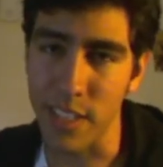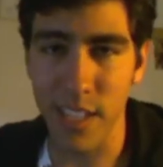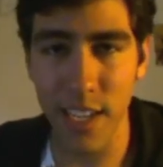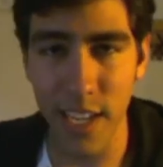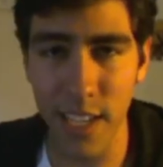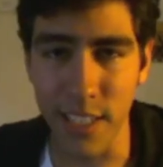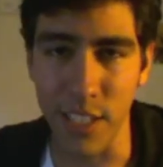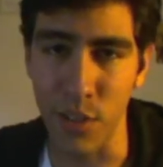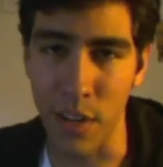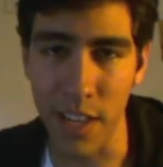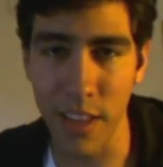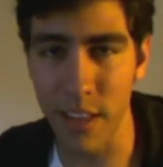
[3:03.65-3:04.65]
and kids if
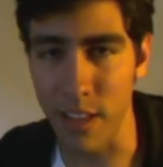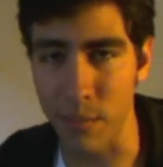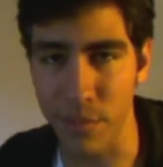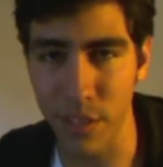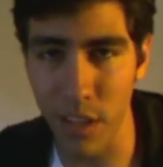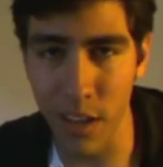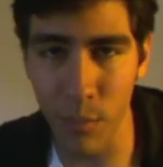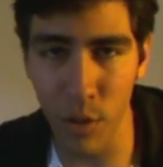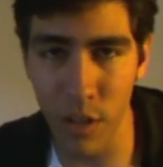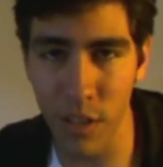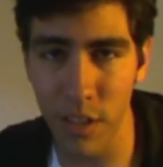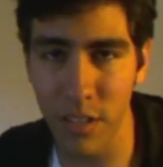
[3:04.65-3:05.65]
you're hiding them
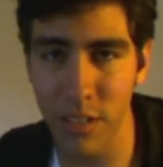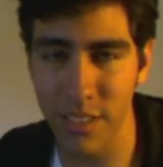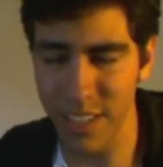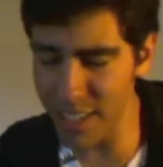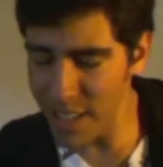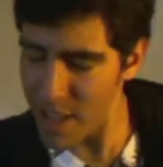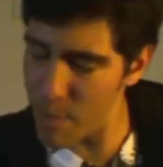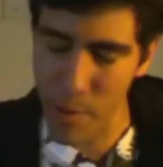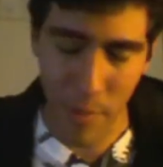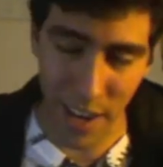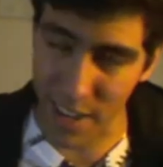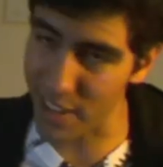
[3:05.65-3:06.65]
somewhere. Tell
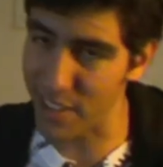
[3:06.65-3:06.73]
everybody.